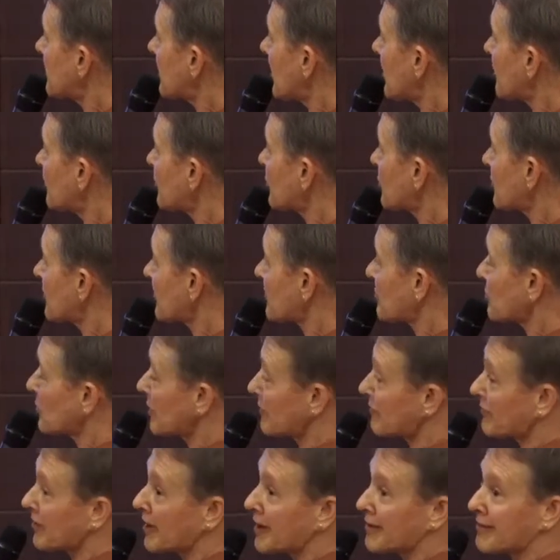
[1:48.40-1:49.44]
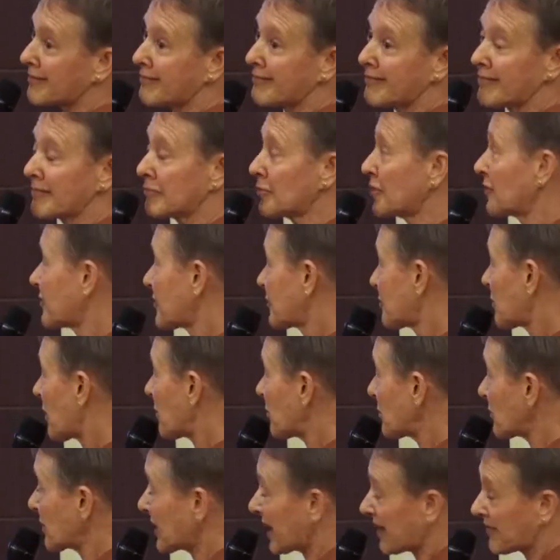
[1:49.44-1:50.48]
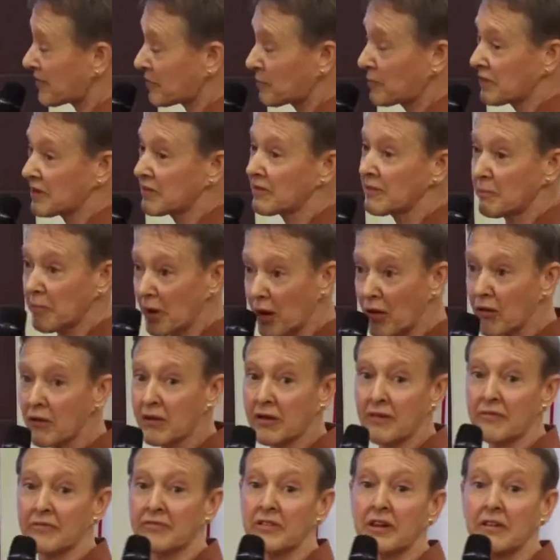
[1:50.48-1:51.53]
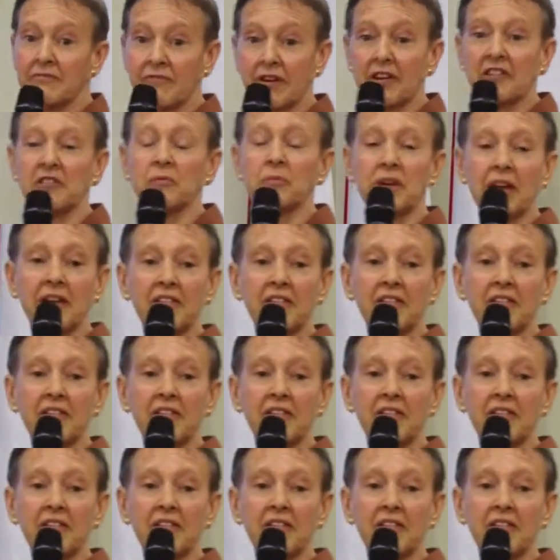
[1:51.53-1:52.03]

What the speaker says: of course, we've done, which probably has been the bulk of the investment,